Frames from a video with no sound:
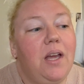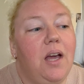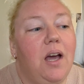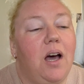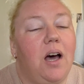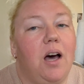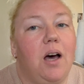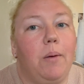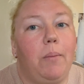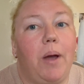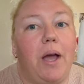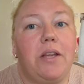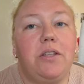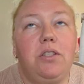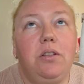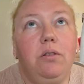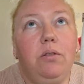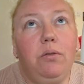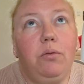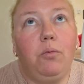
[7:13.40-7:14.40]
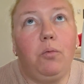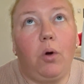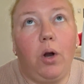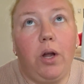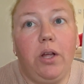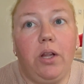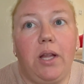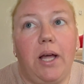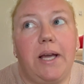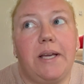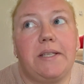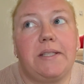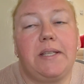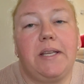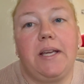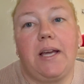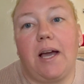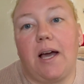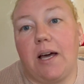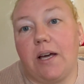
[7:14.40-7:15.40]
I do royal
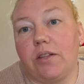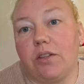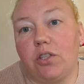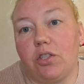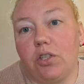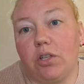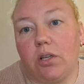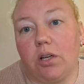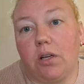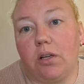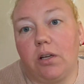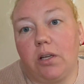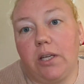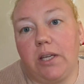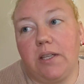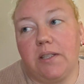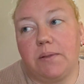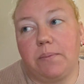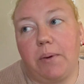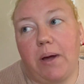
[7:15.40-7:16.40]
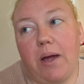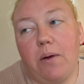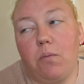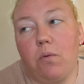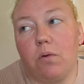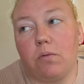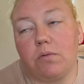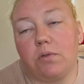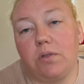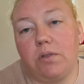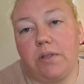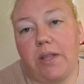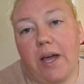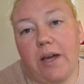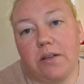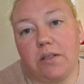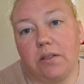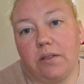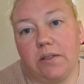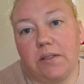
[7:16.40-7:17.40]
icing on the sugar cookies, but I won't do
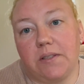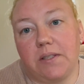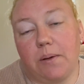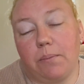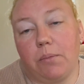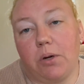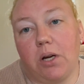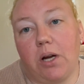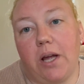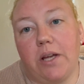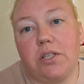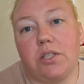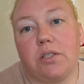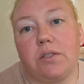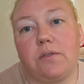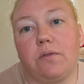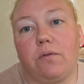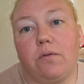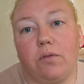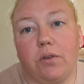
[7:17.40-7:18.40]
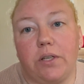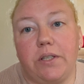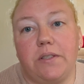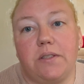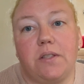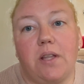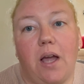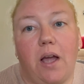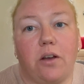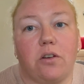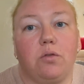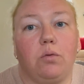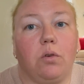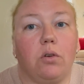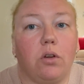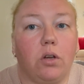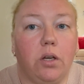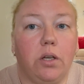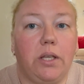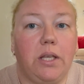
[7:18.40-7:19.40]
that till December. I just freeze the actual
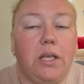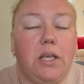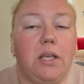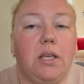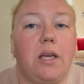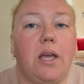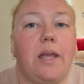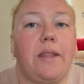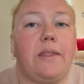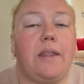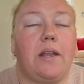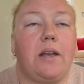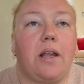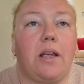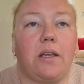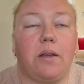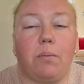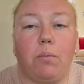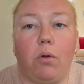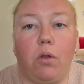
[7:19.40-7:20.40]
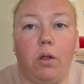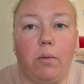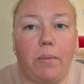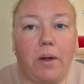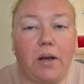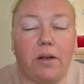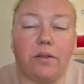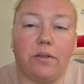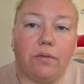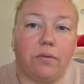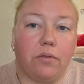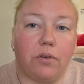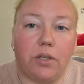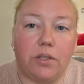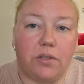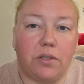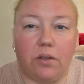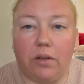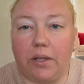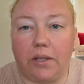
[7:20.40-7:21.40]
cookie, and then I can pull them out of the
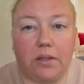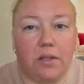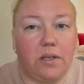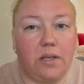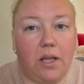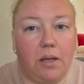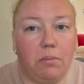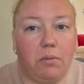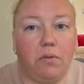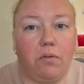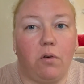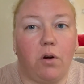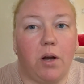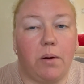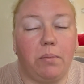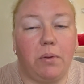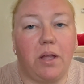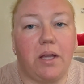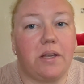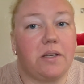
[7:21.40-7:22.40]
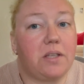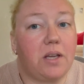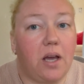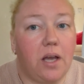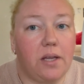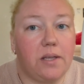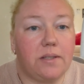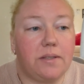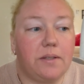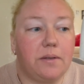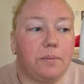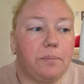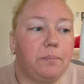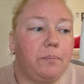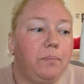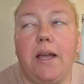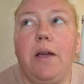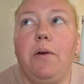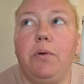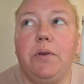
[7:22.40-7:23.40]
freezer like the day before I plan to ice
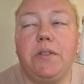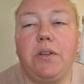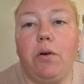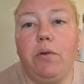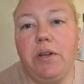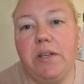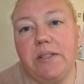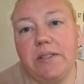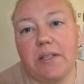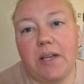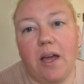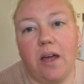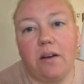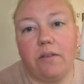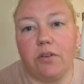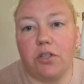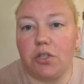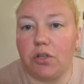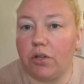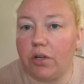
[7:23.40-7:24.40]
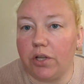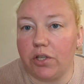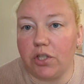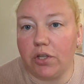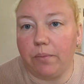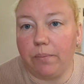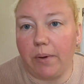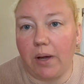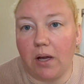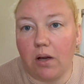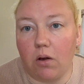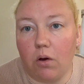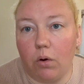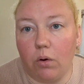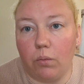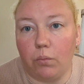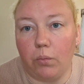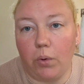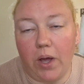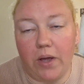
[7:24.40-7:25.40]
them. It was always kind of a tradition back
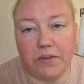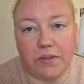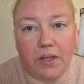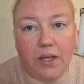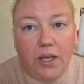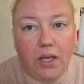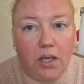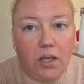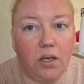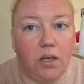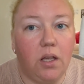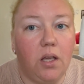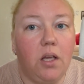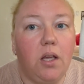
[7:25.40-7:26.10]
home as a kid.